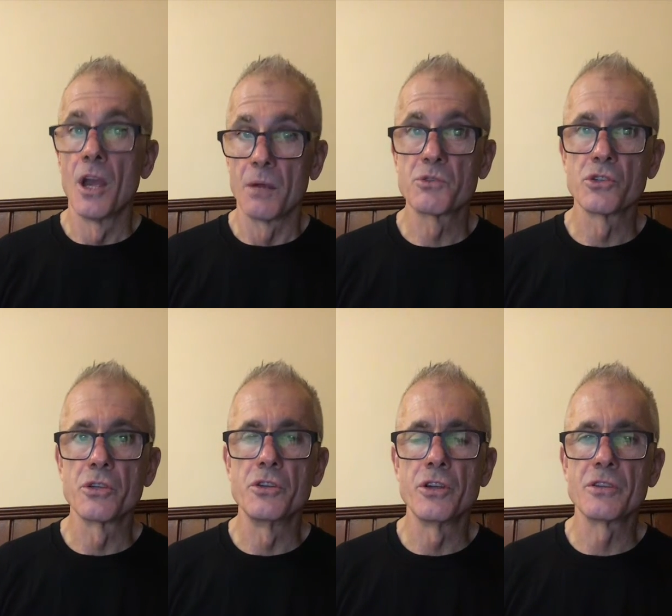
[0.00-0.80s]
I'm sure
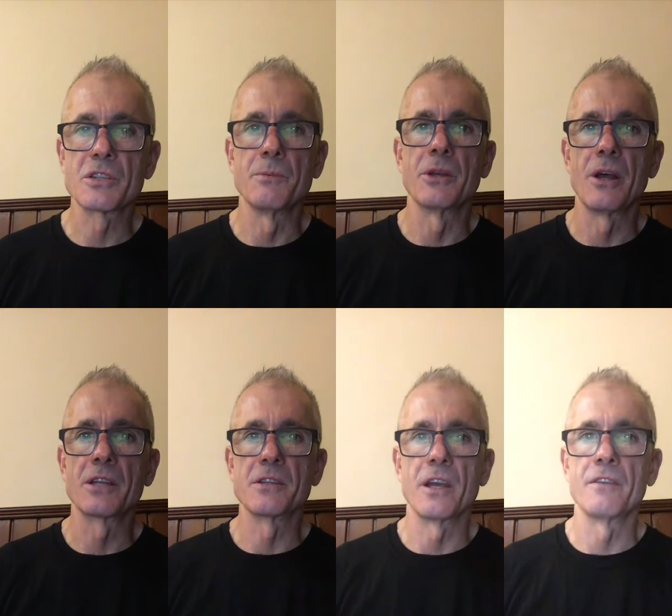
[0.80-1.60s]
you know someone
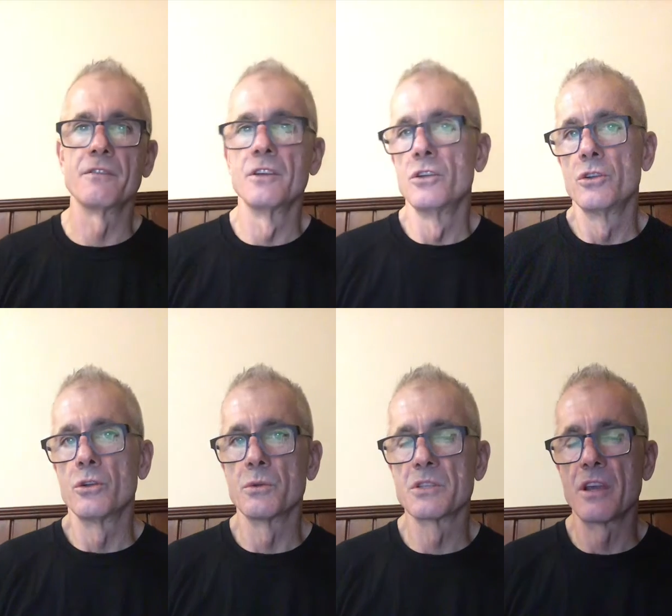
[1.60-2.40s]
like Dave,
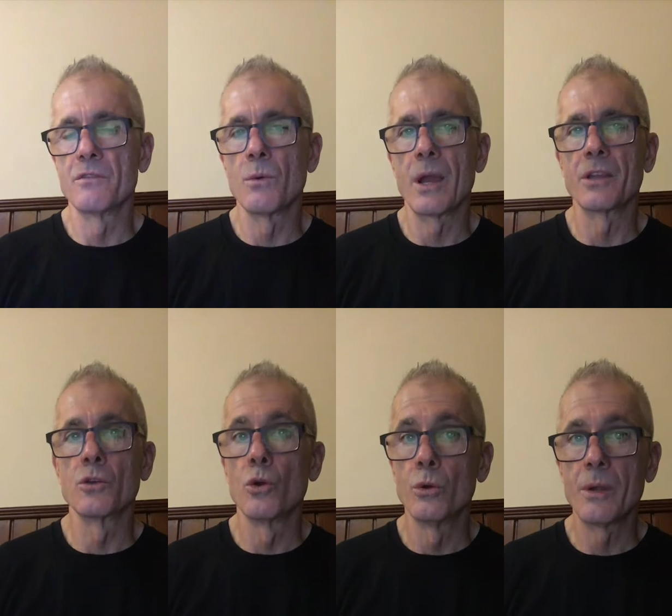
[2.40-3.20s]
who is overweight
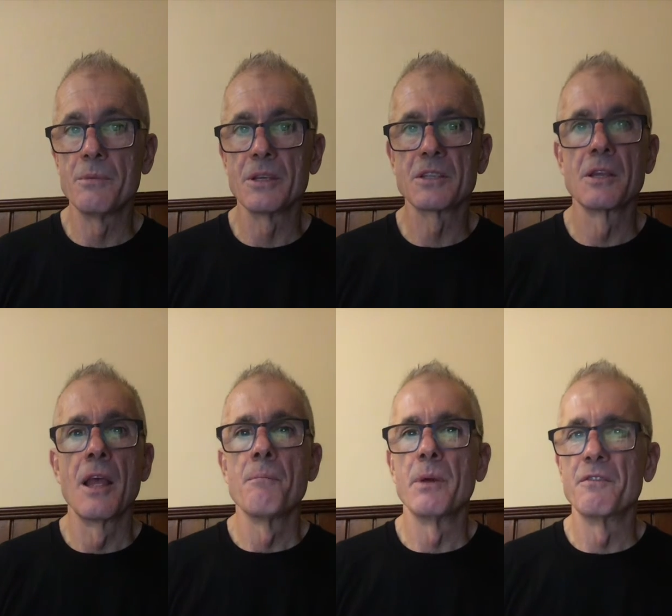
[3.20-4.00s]
or obese,
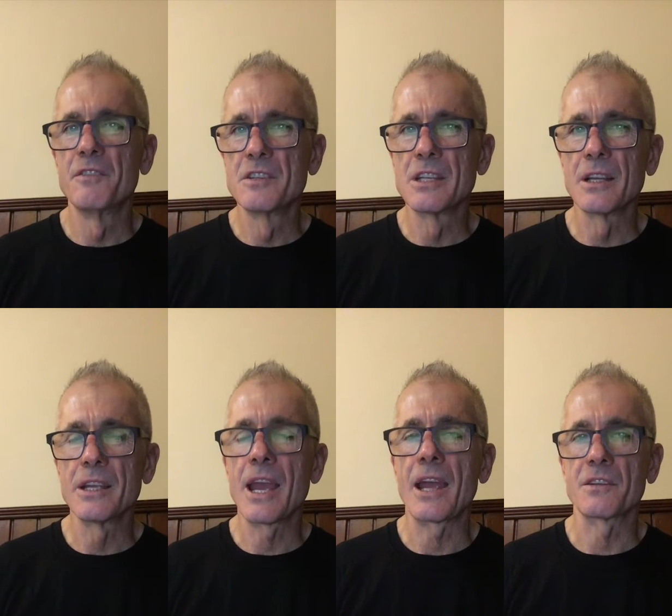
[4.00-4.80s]
but
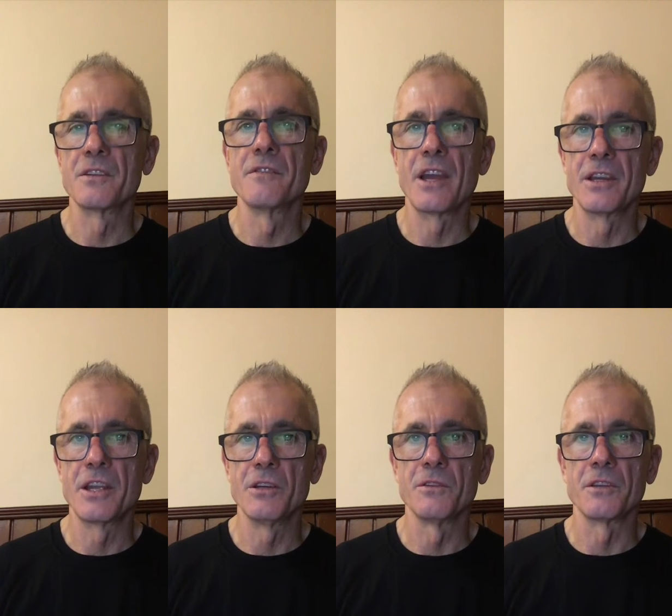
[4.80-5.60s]
physically active and
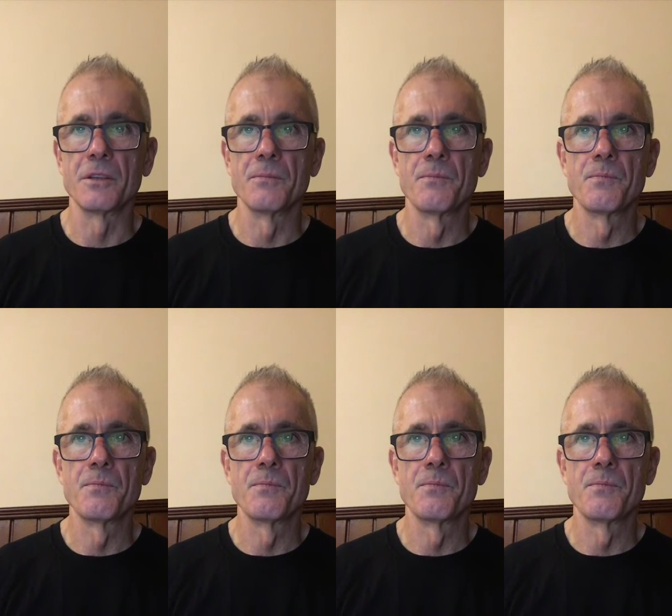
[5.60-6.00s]
healthy.